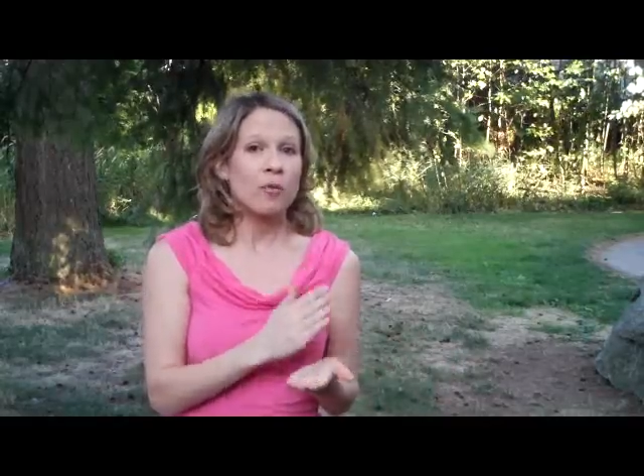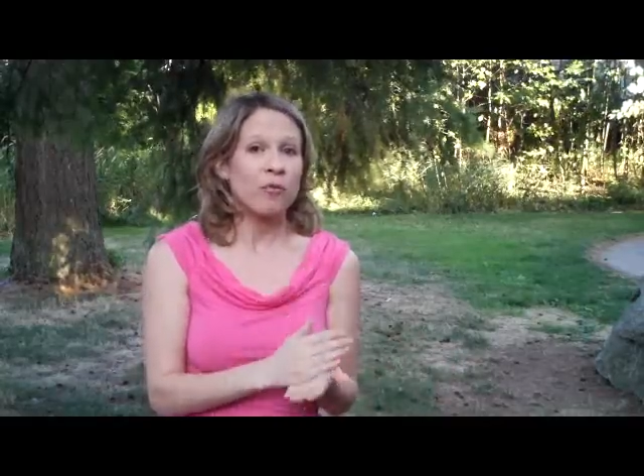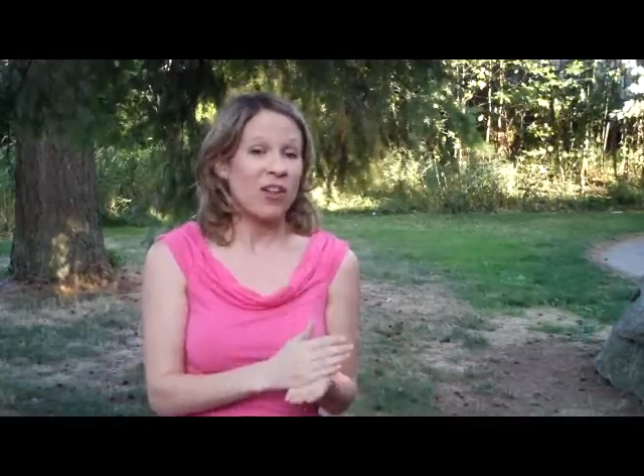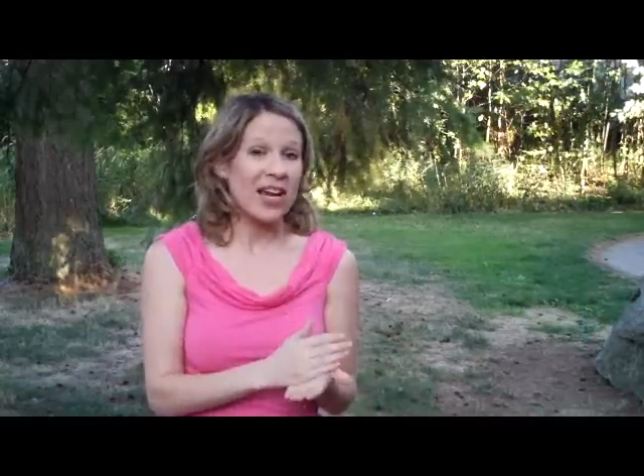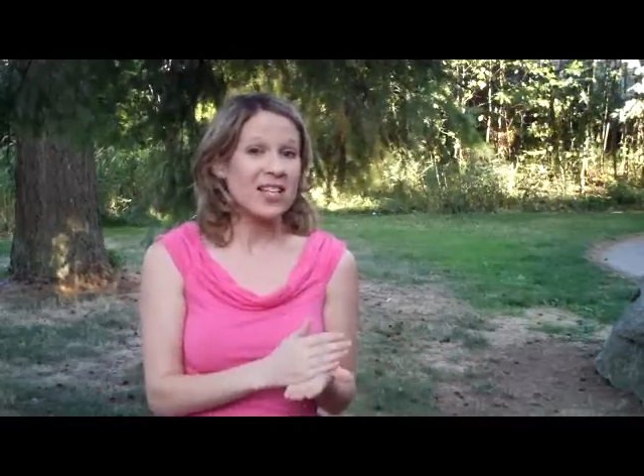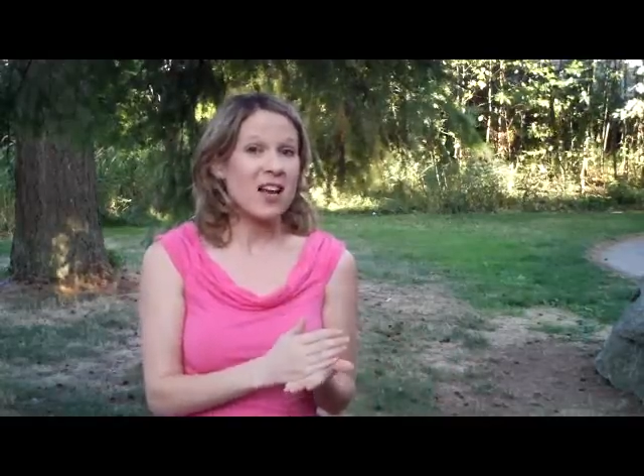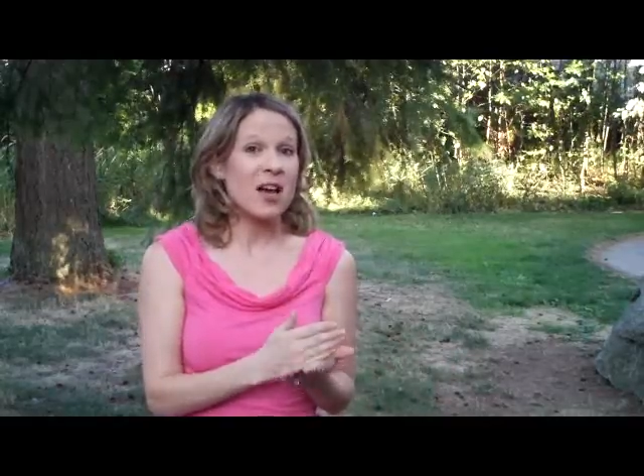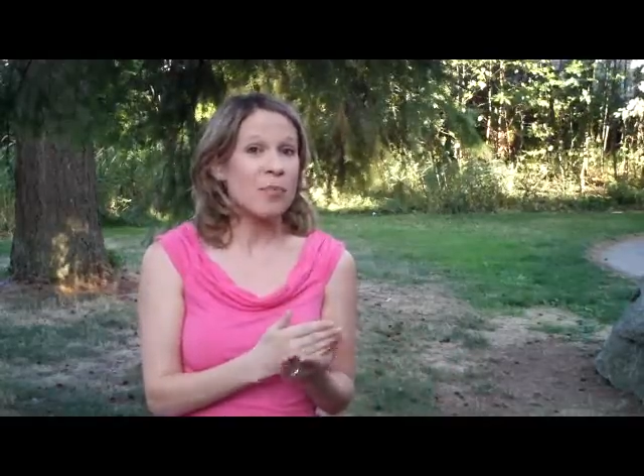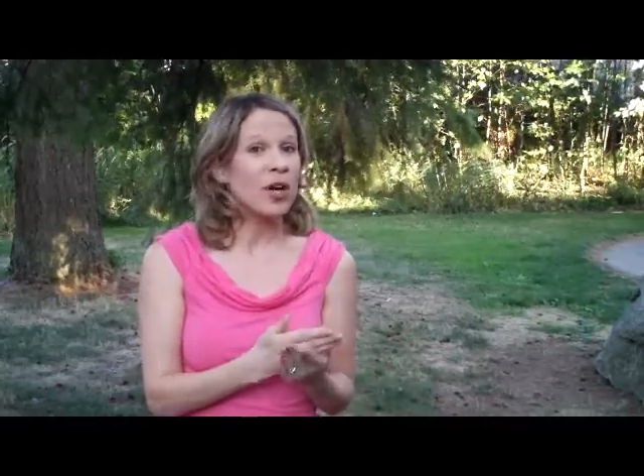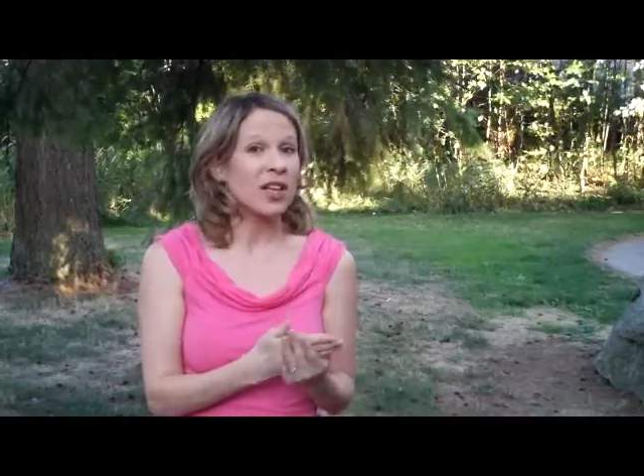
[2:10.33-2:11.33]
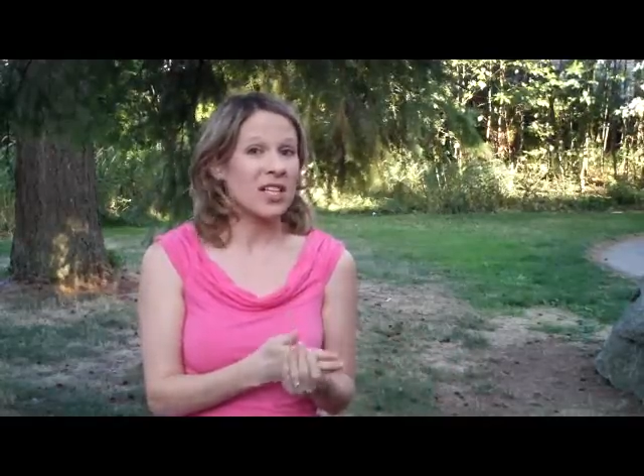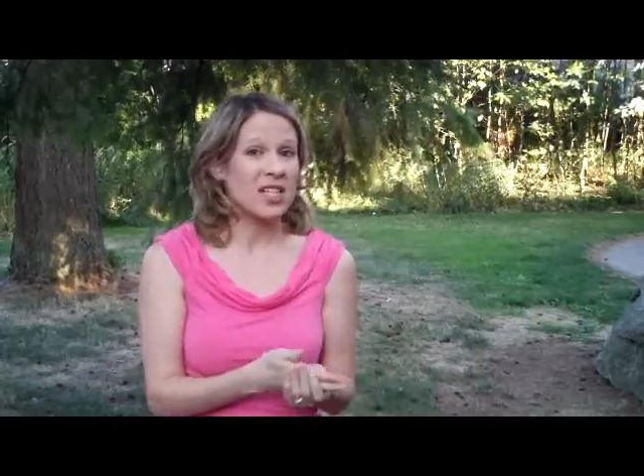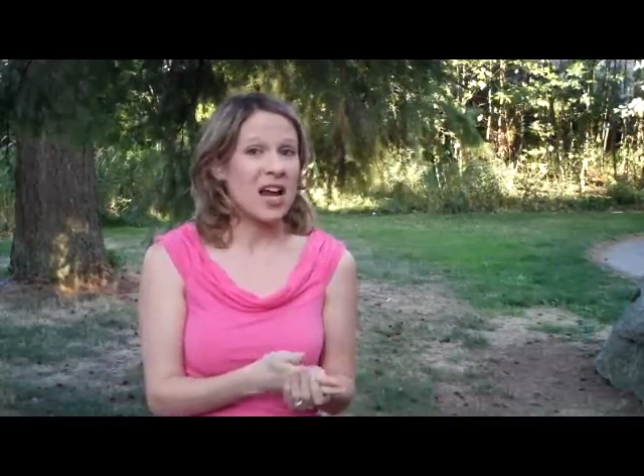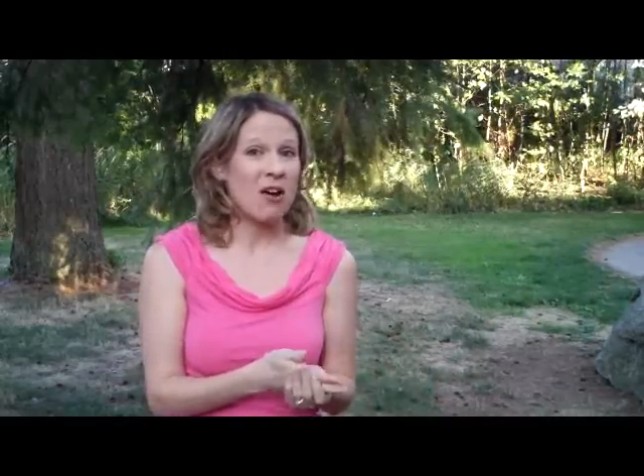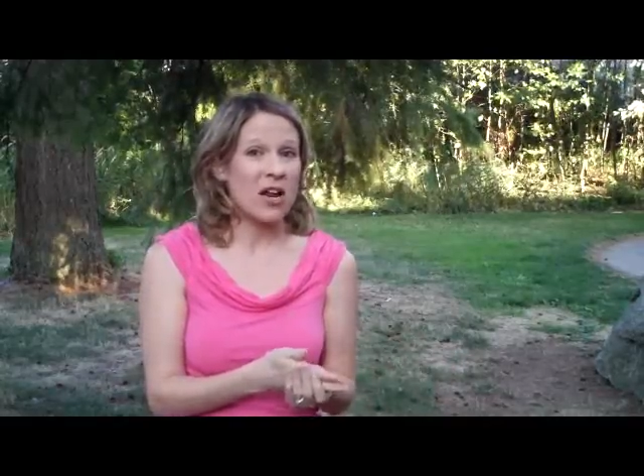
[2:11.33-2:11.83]
your flights, I'd book at
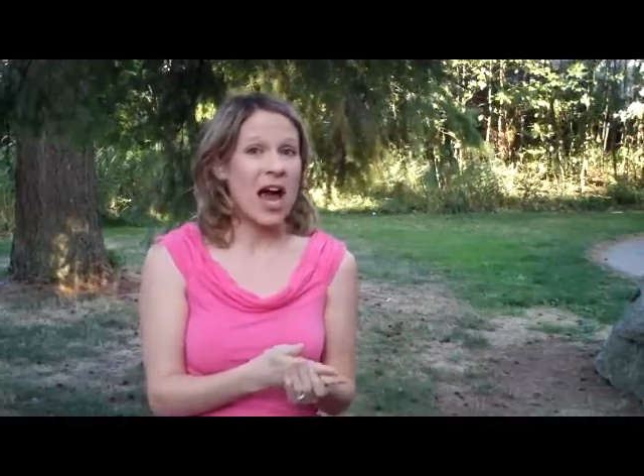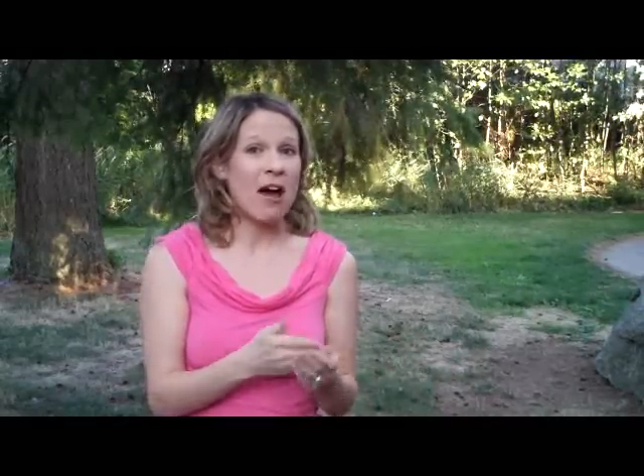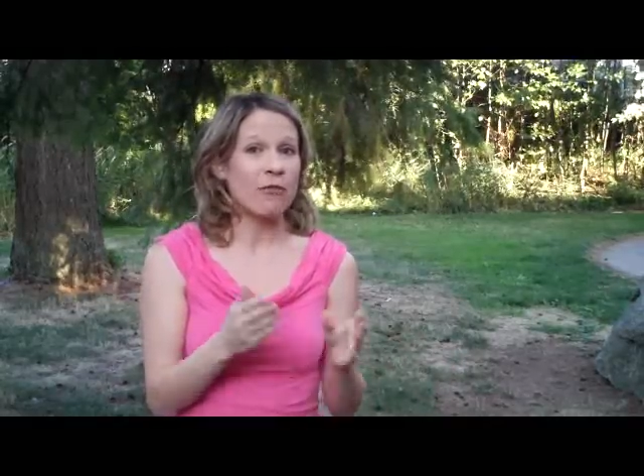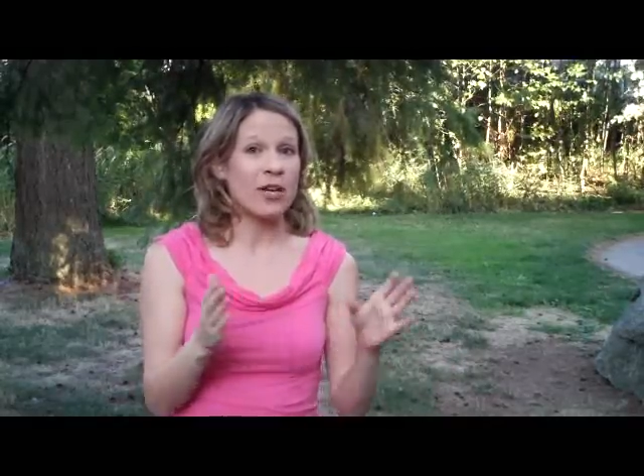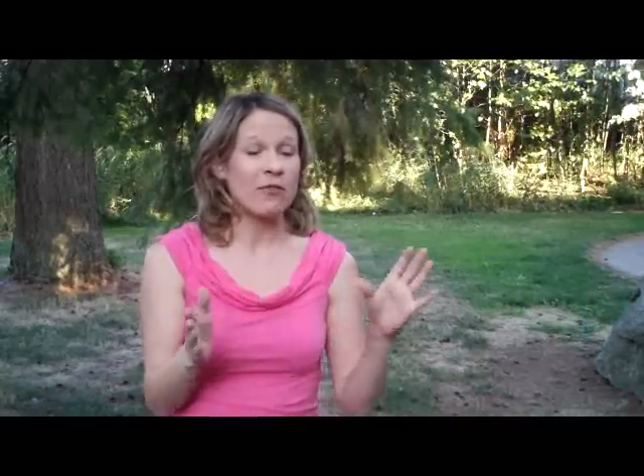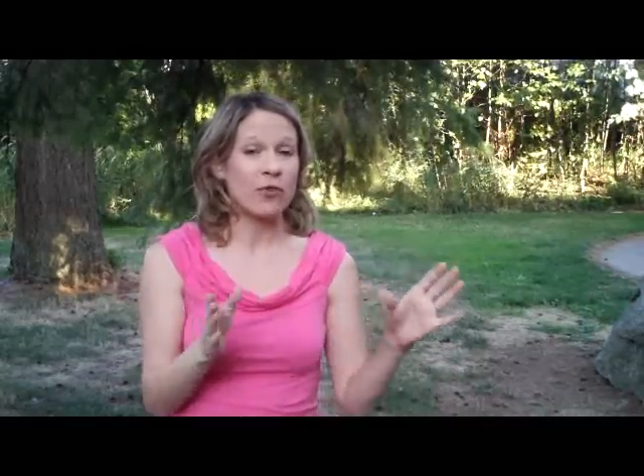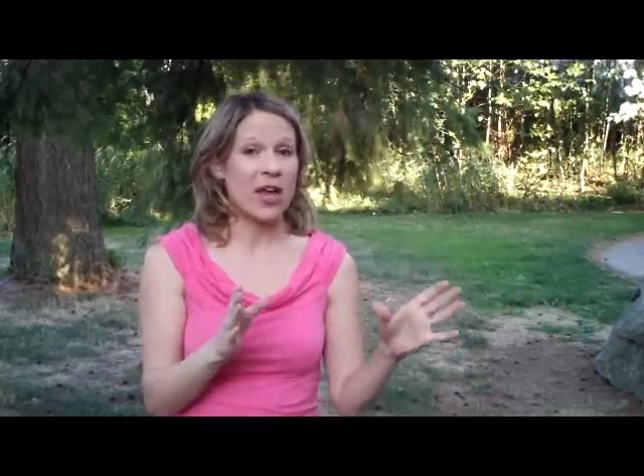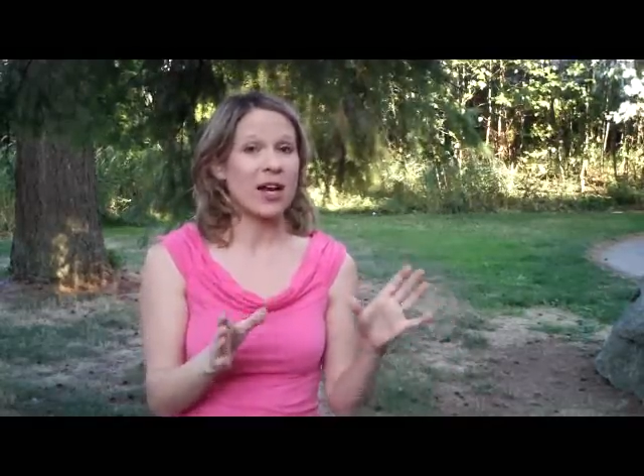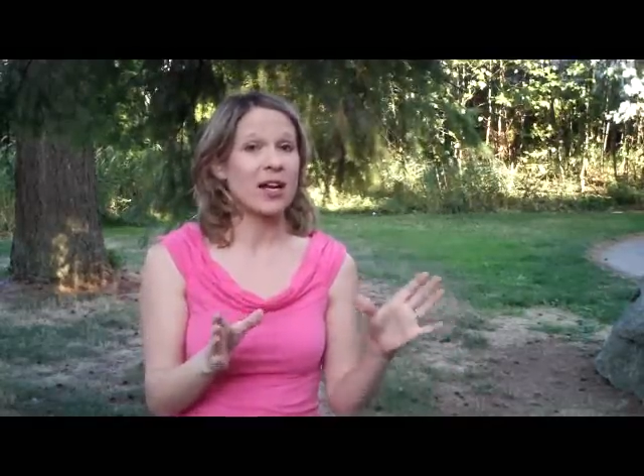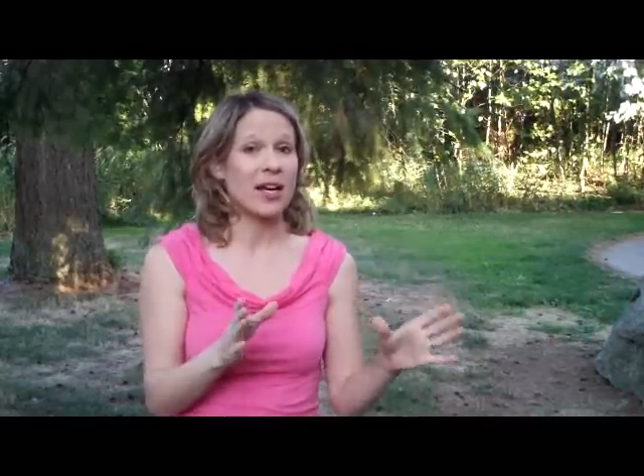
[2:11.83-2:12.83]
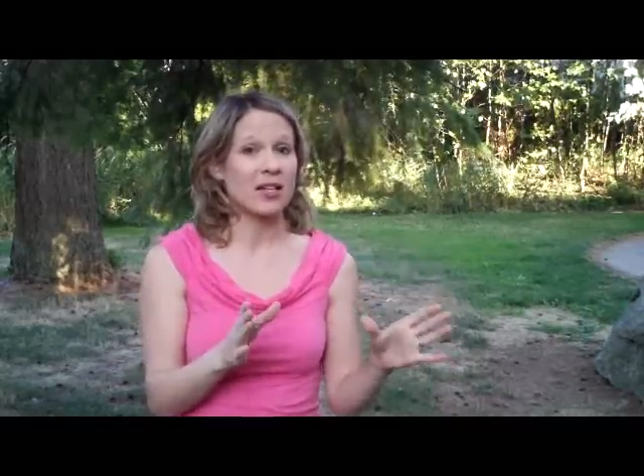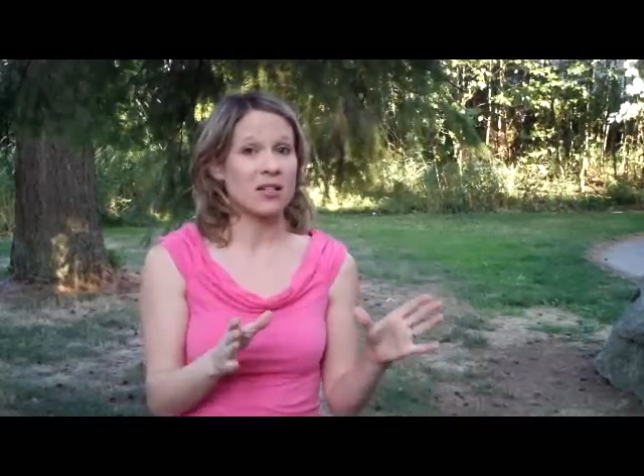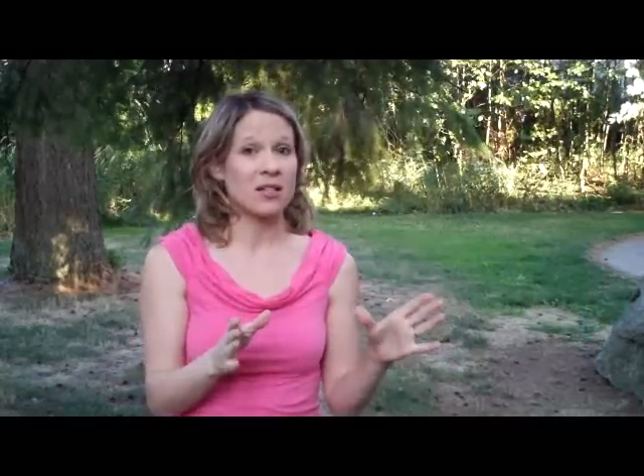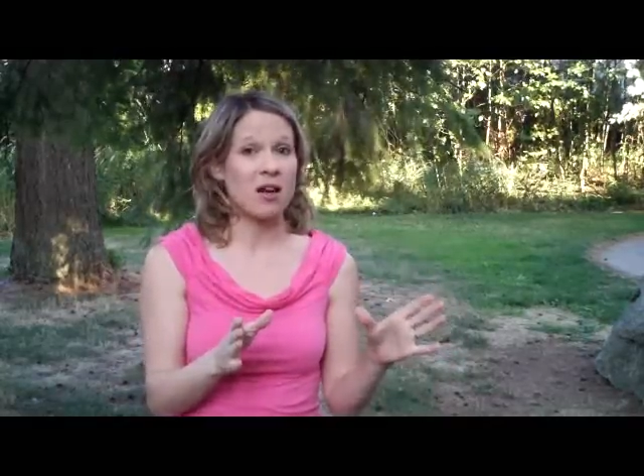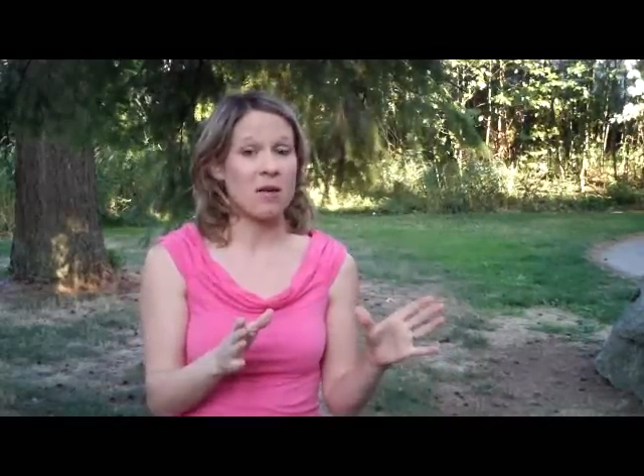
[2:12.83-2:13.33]
least an hour and a half for that
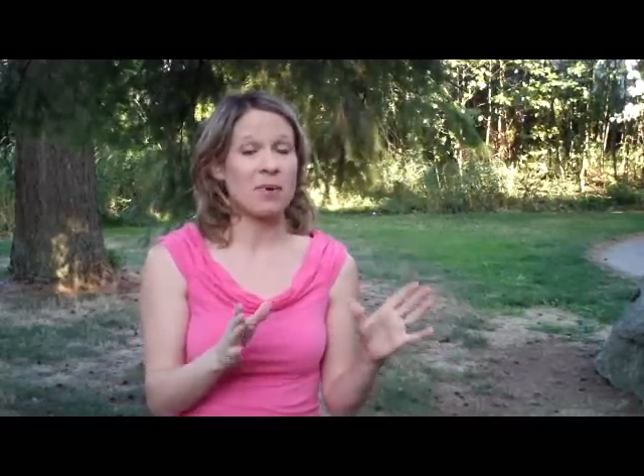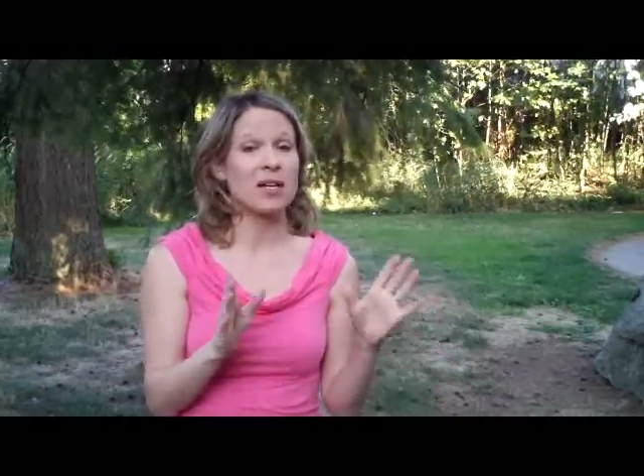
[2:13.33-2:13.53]
connection time,